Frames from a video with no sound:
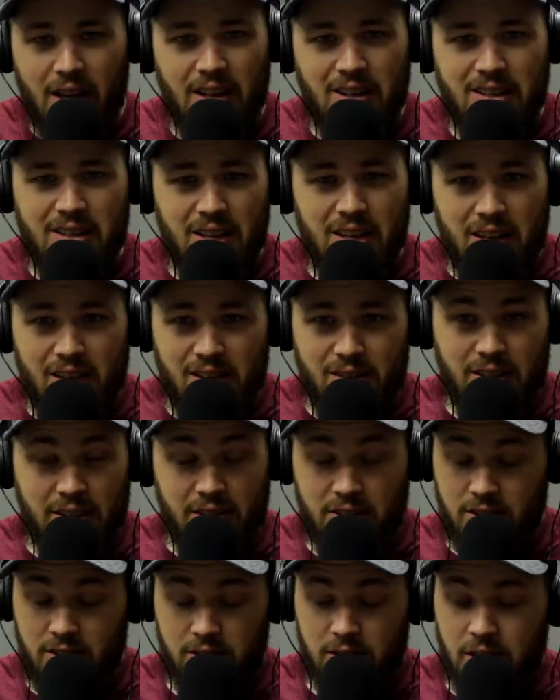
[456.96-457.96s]
And
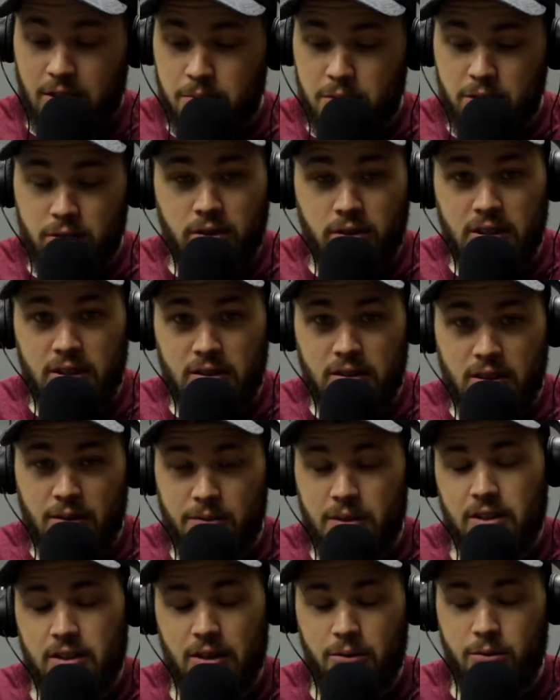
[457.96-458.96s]
they just keep doing it.
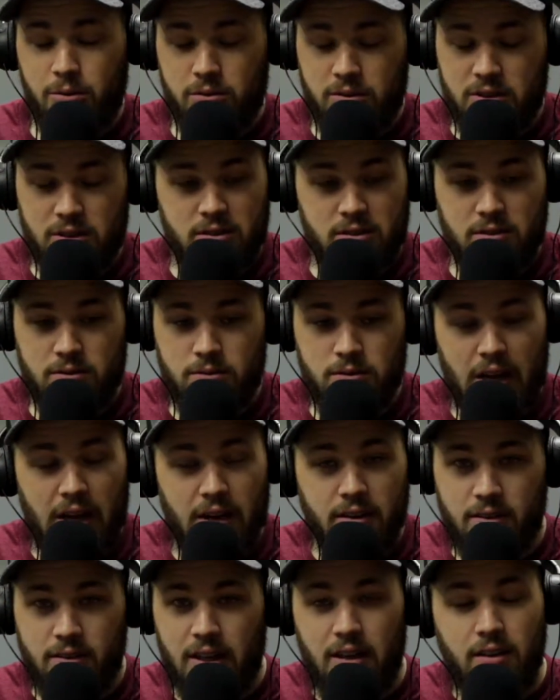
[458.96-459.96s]
I mean, they were just
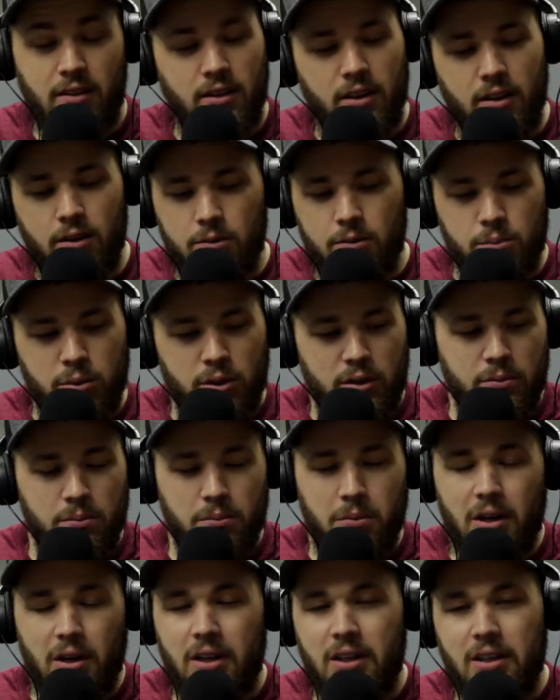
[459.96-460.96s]
sitting there putting
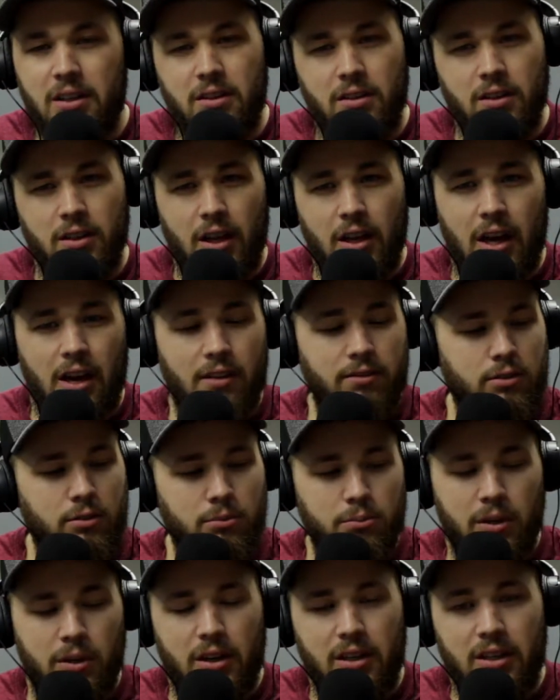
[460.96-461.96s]
money
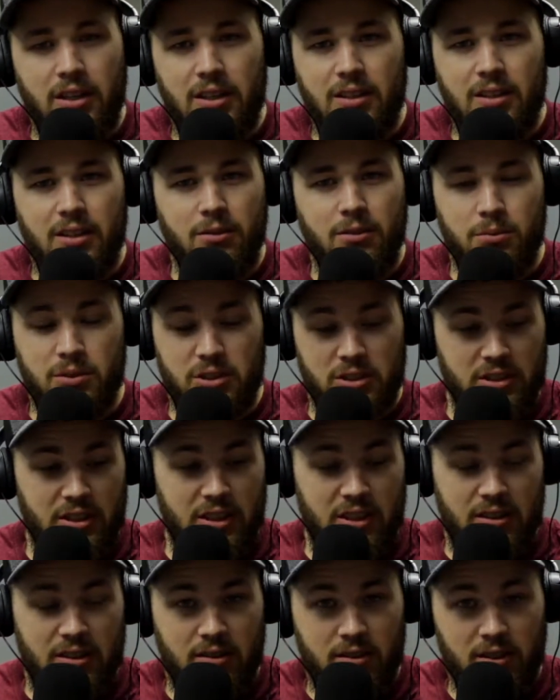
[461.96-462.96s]
after money in these
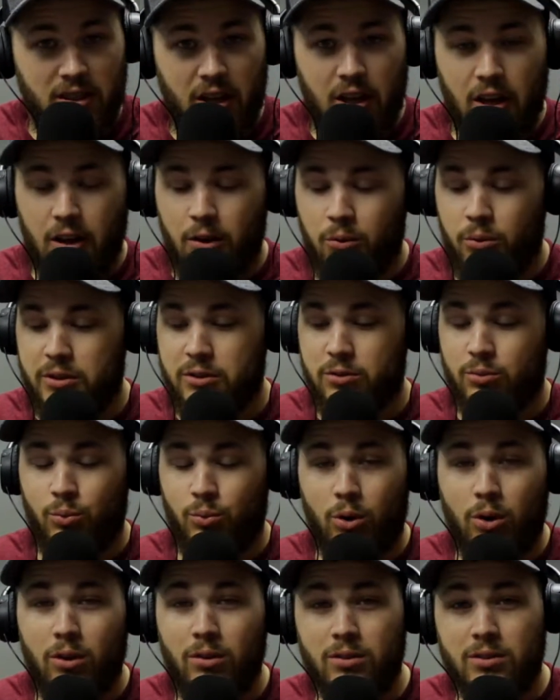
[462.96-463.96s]
machines, which
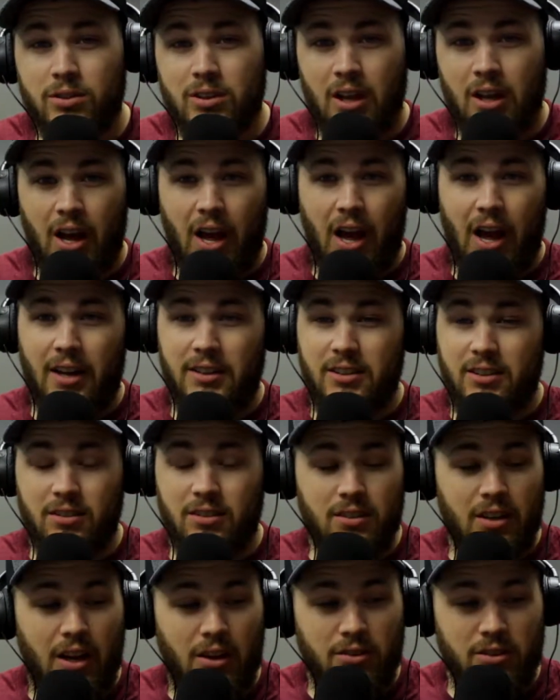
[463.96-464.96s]
worked. I
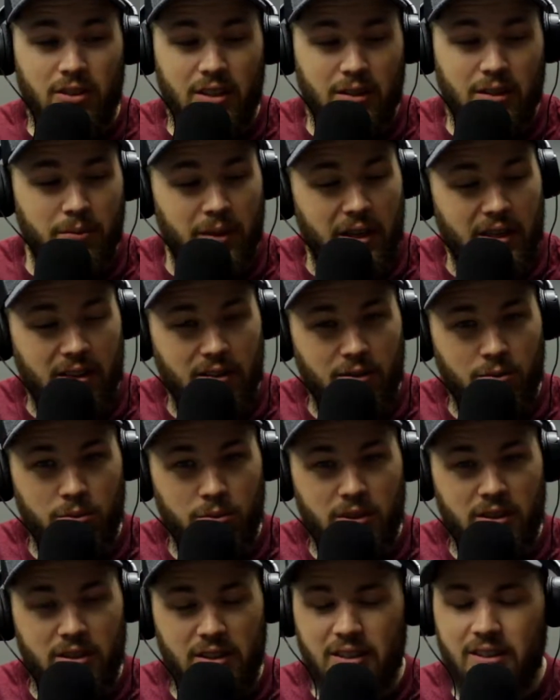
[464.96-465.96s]
was like, man, this
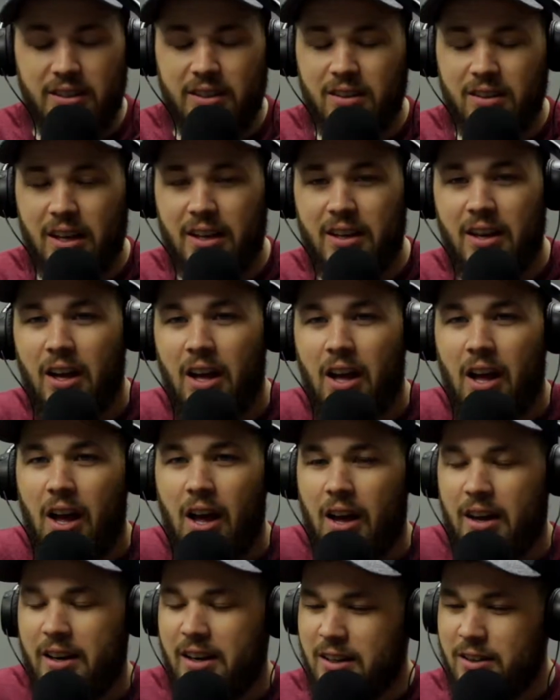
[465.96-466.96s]
is like
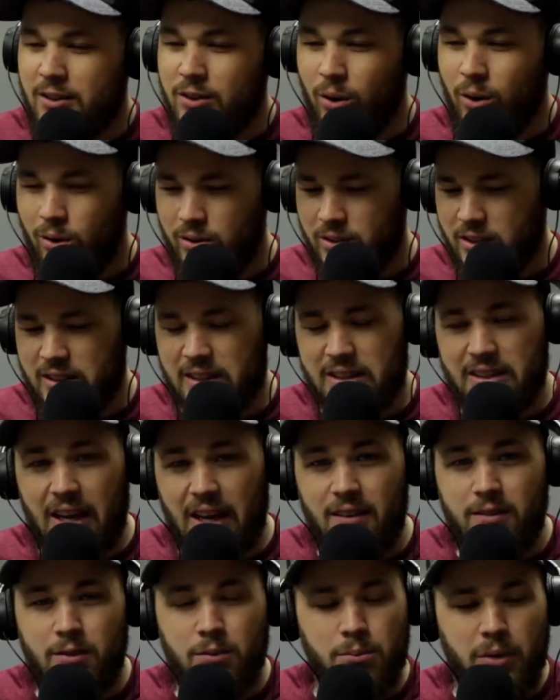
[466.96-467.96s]
an adult
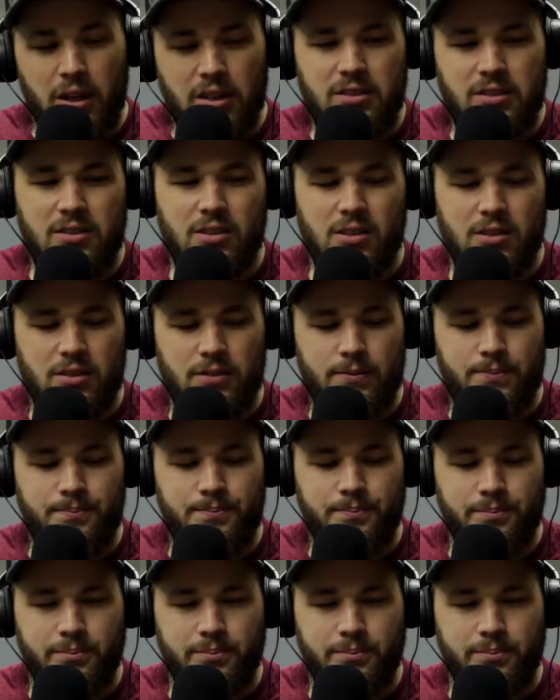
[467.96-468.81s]
Dave and Buster's.